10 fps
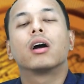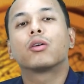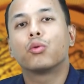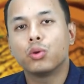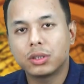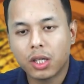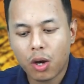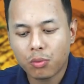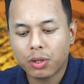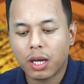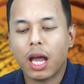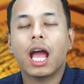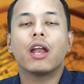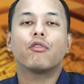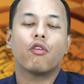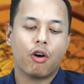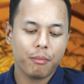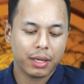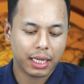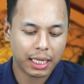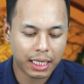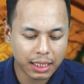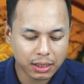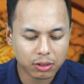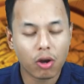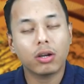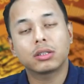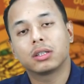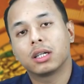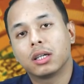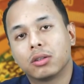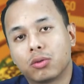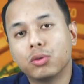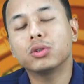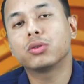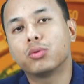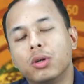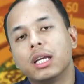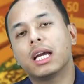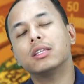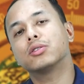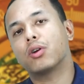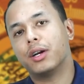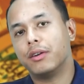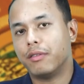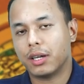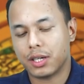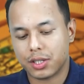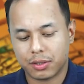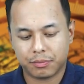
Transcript: cools down and form igneous rock through cooling and solidification.